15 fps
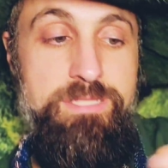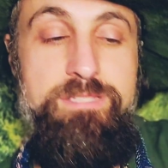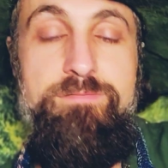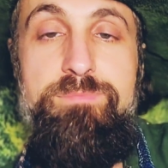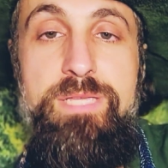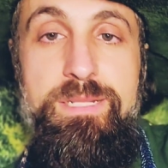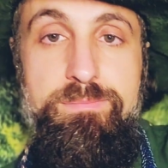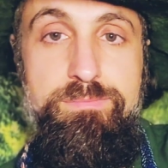
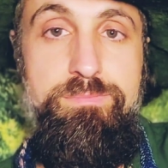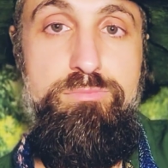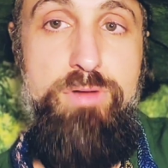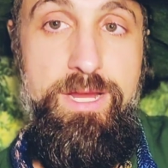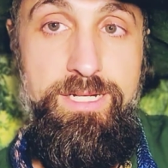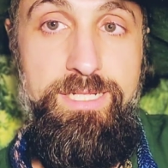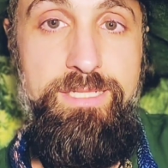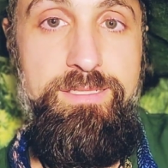being
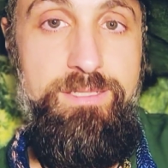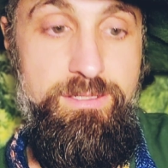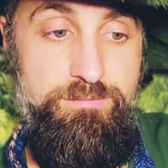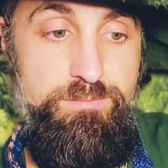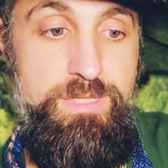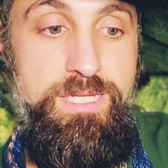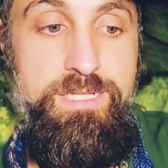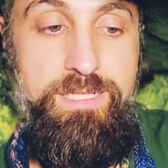pregnant, of
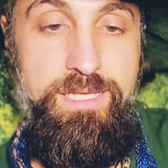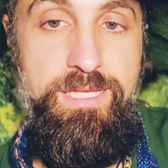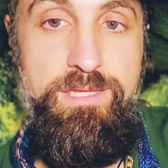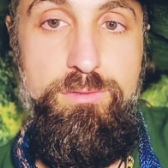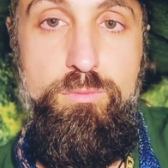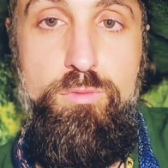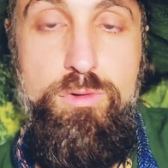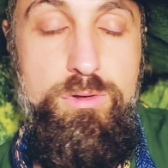being in
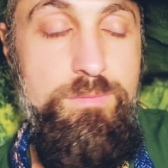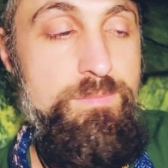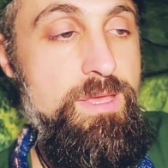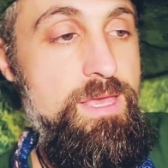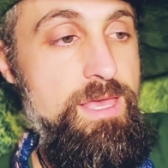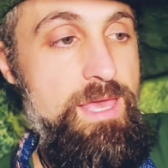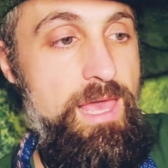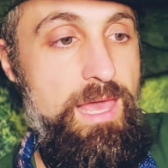the womb,
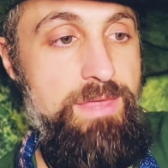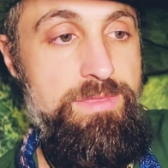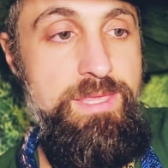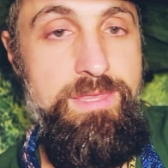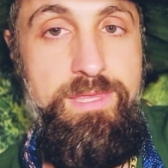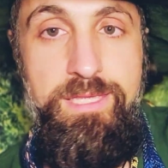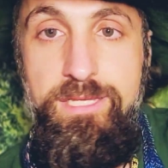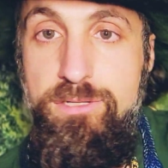and
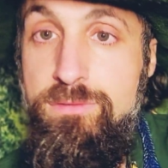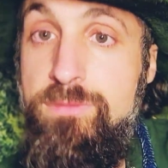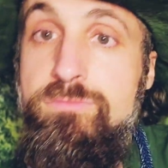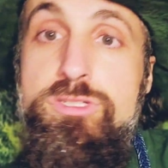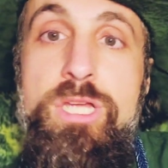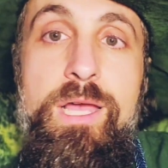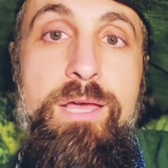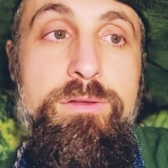then the years of
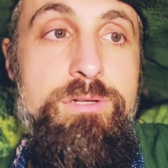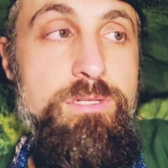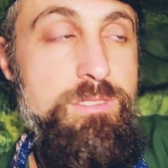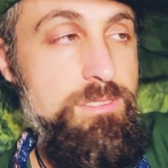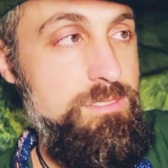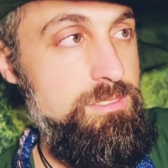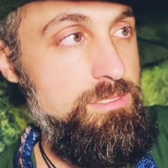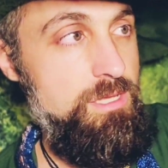childhood.
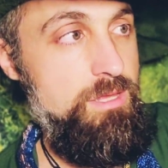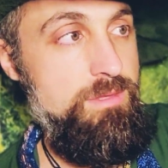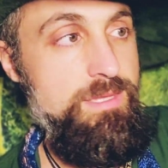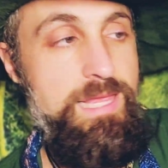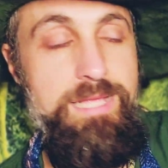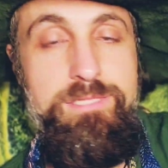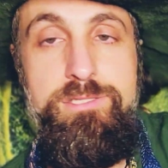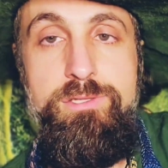Slowly
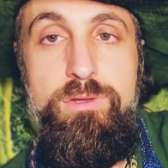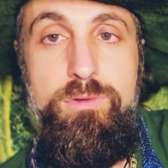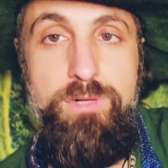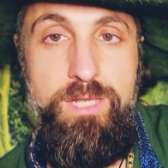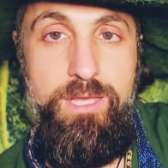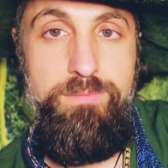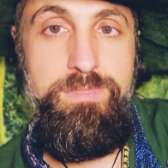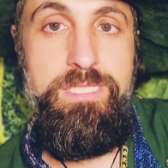that soul
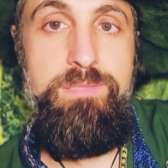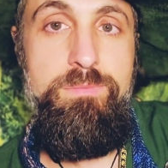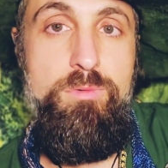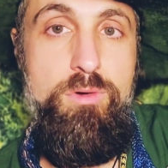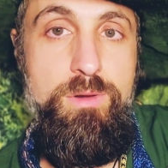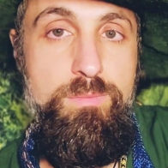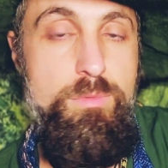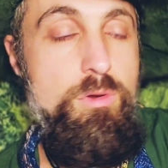comes in
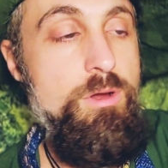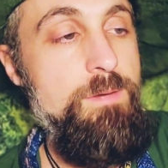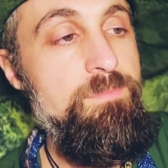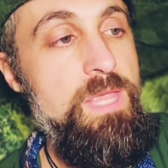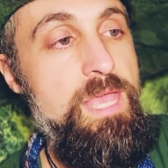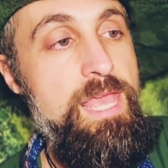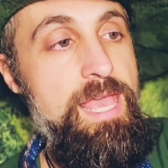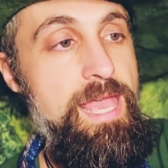more and more,
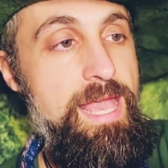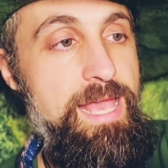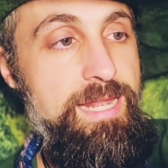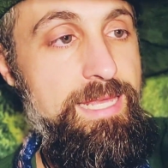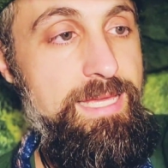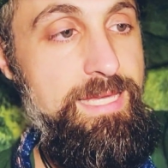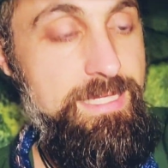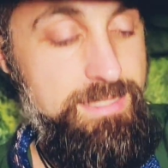and
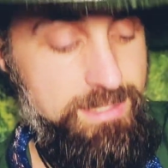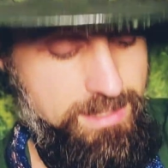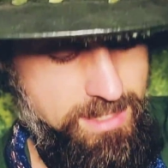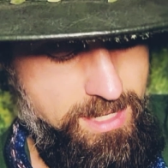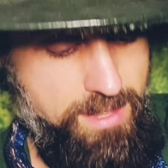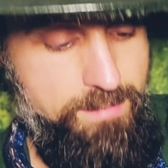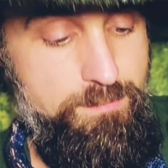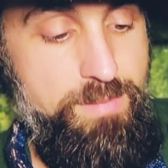it gets
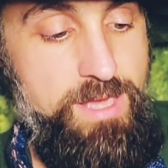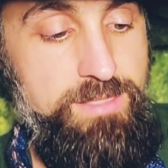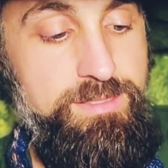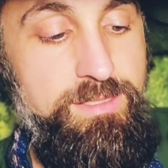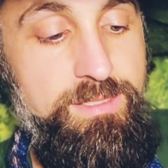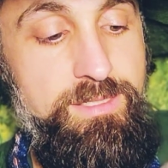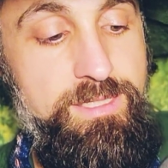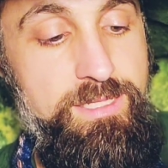
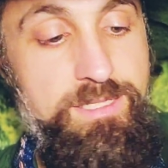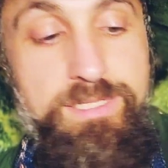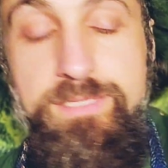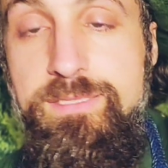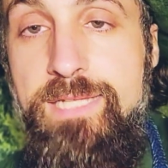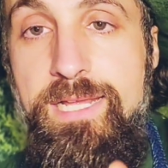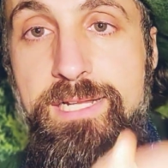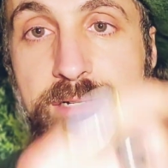basically
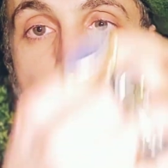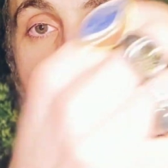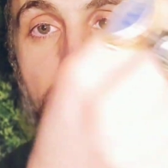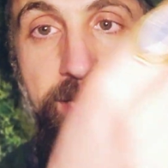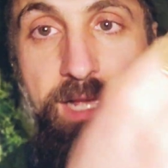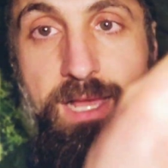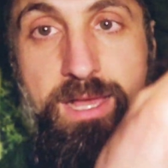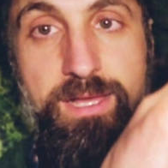inundated, right?
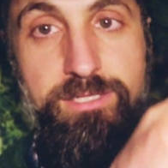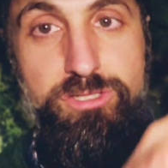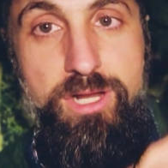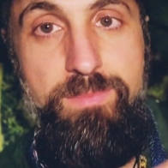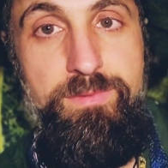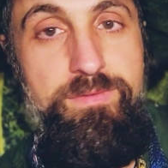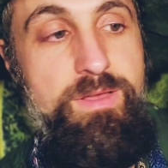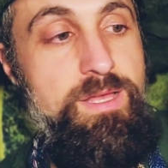Like a
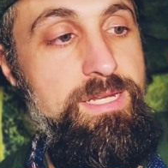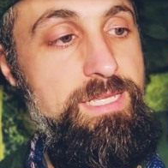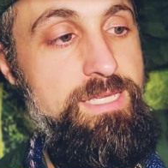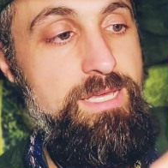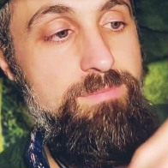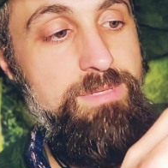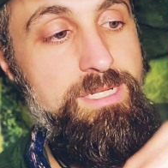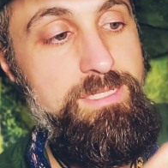drop of honey
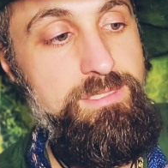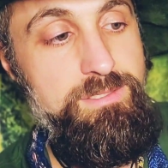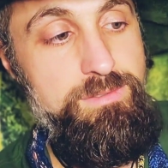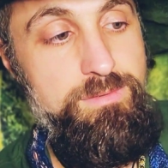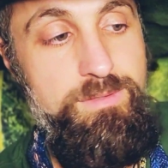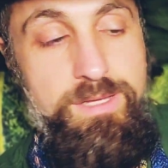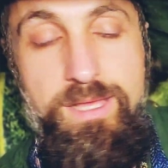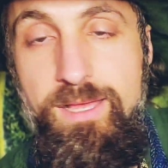coming
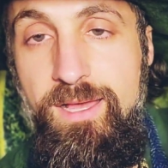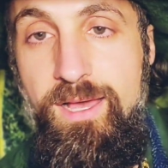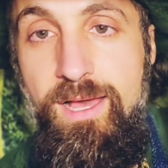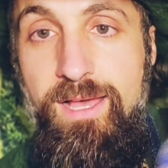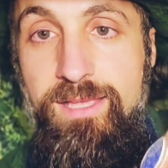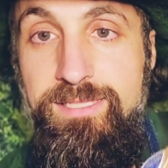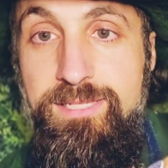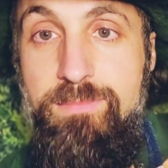into
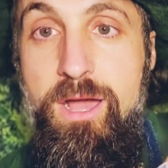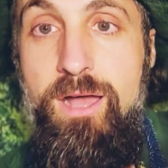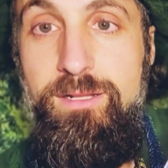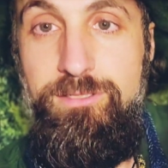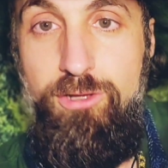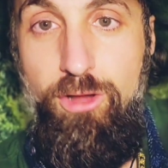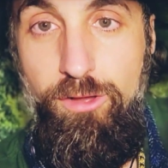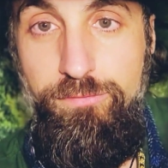some
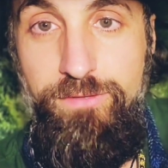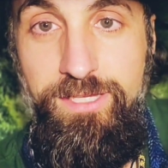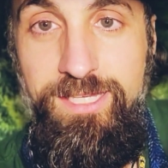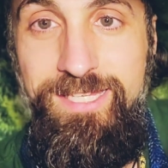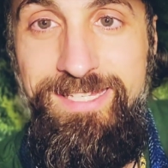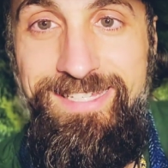hot coffee.